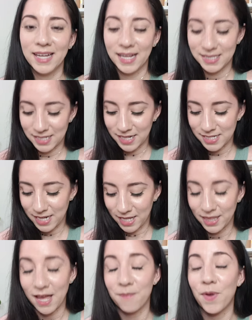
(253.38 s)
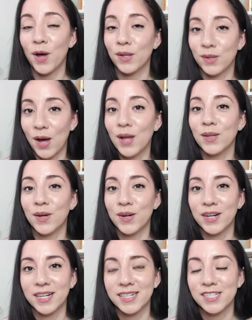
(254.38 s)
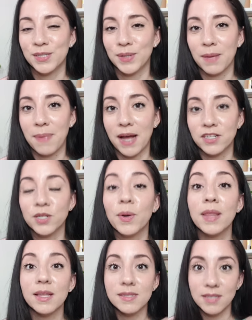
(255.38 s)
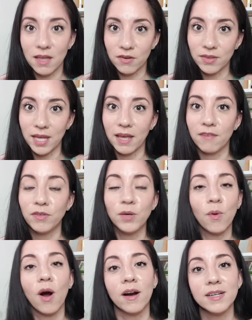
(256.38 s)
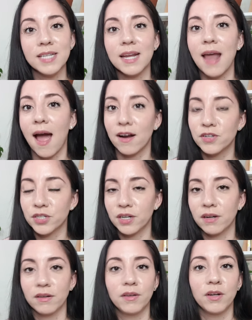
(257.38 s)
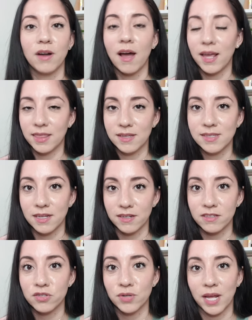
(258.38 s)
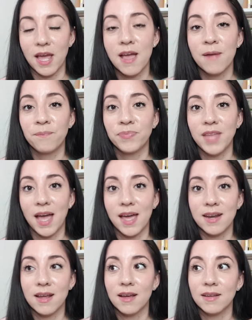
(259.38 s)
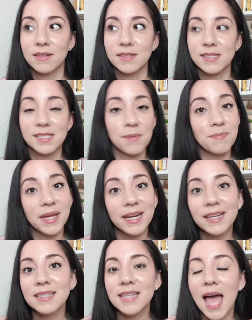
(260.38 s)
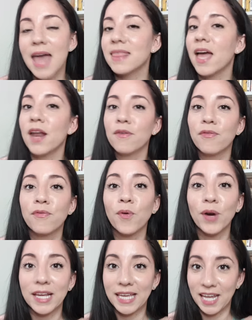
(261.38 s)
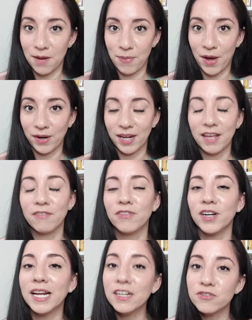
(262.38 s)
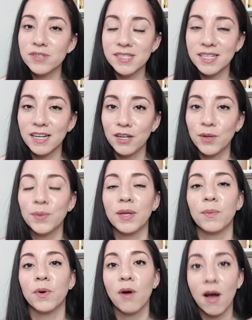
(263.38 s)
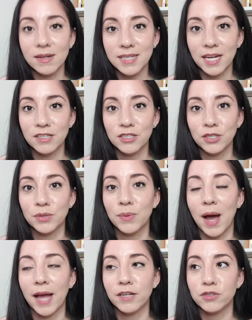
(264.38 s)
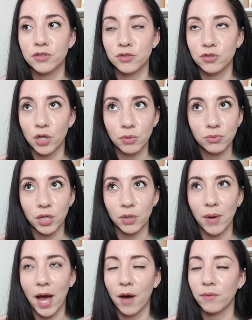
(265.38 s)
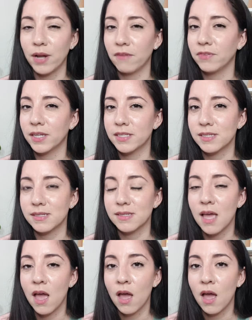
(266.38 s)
it's going to take them a lot longer to get back to you. And that's the other thing. If you aren't an actor, you're not in this industry, then submit it and then forget about it. If they're interested in you, they will contact you. I don't know how Netflix is